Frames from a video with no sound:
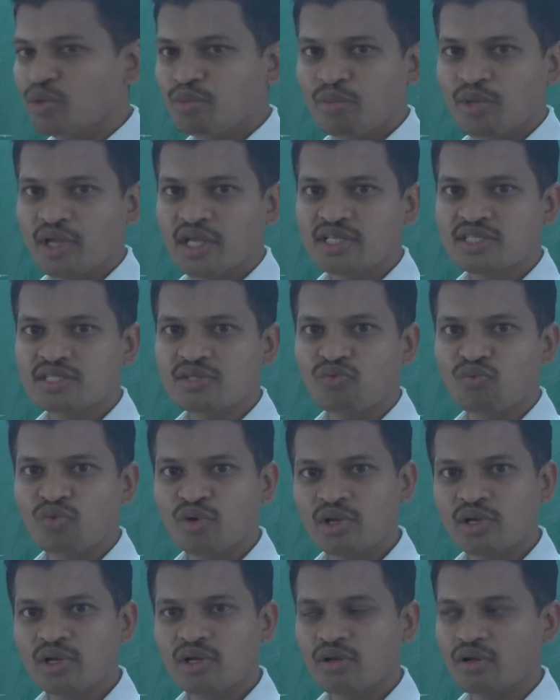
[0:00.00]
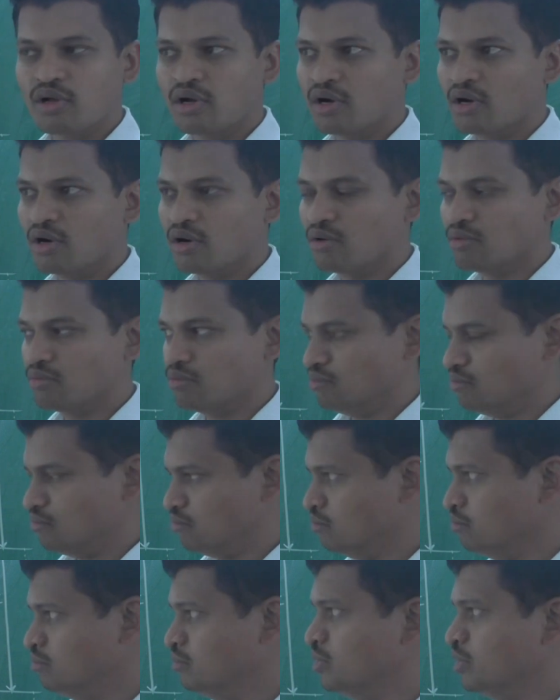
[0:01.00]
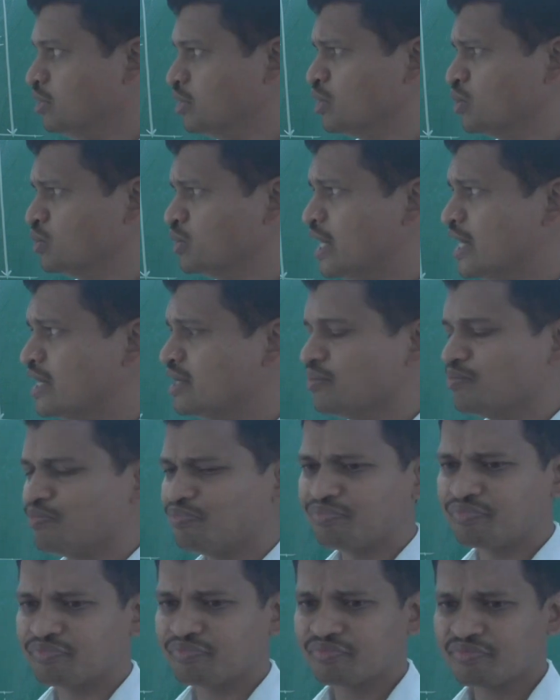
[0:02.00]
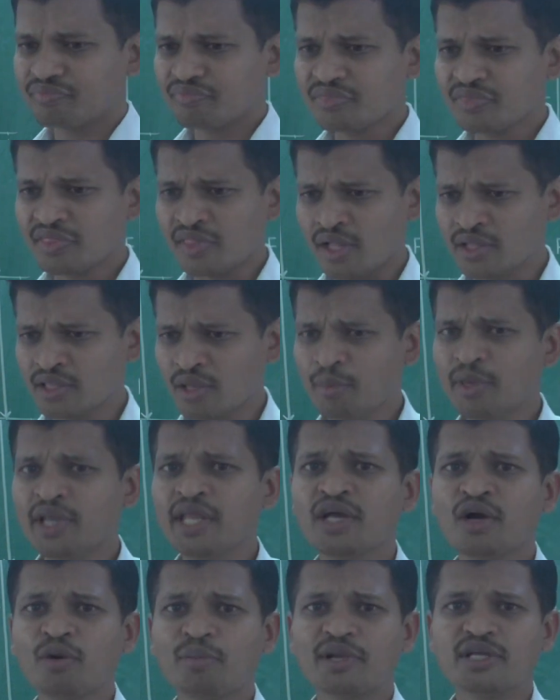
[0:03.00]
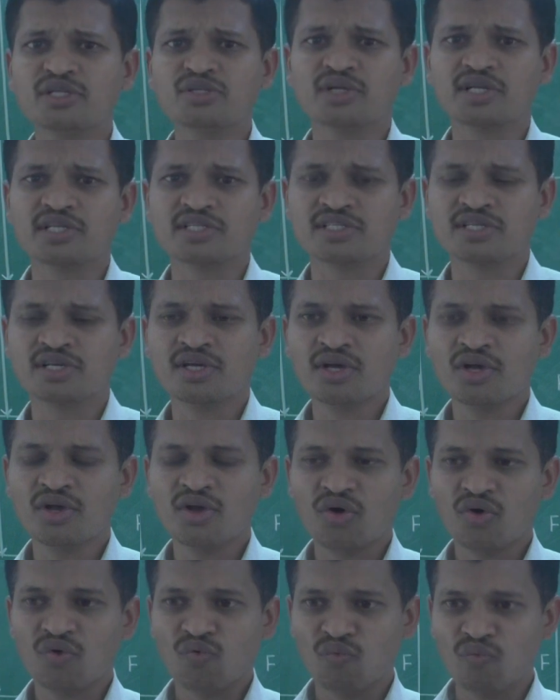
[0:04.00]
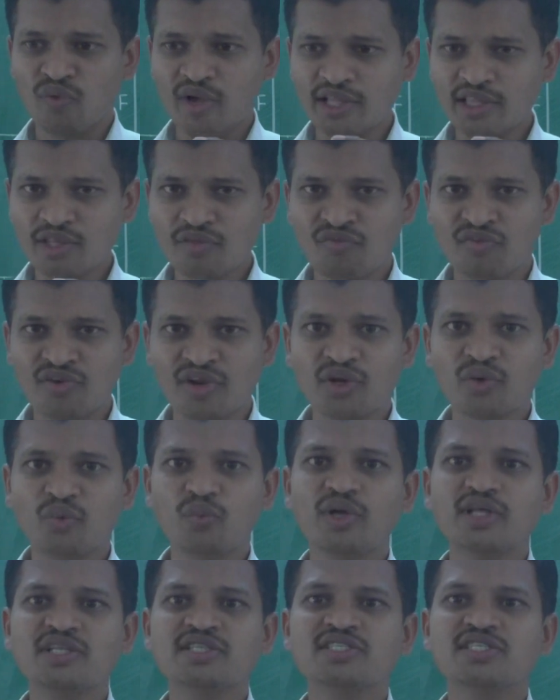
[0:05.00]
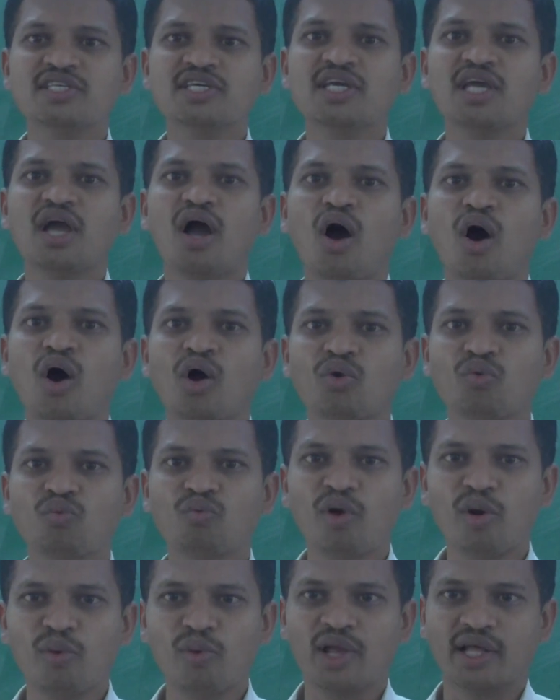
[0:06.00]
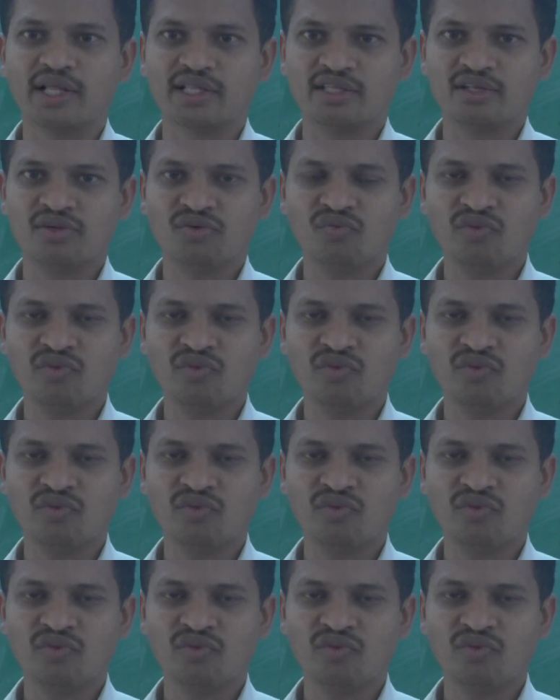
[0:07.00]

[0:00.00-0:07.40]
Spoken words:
know that the meaning of resonance, when the frequency or wavelength